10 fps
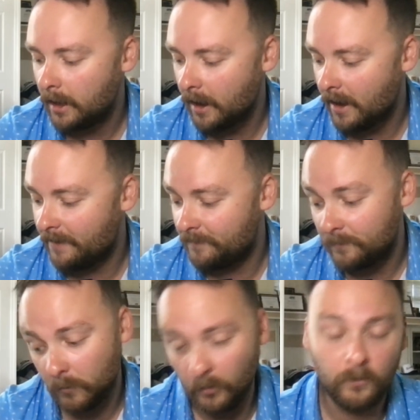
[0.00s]

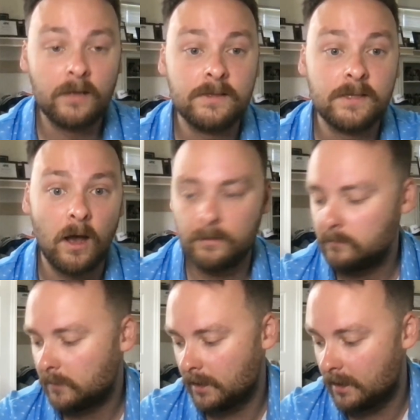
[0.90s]
Well, the Reds got
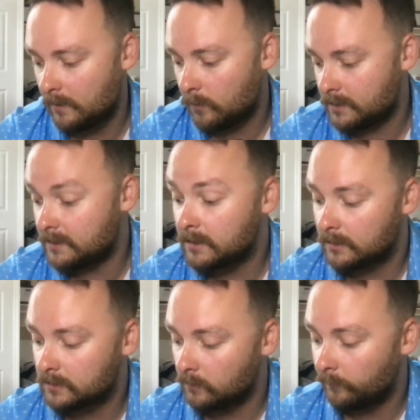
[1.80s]
him, and what has he
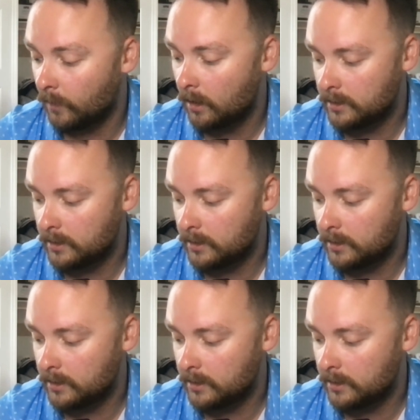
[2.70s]
done so far?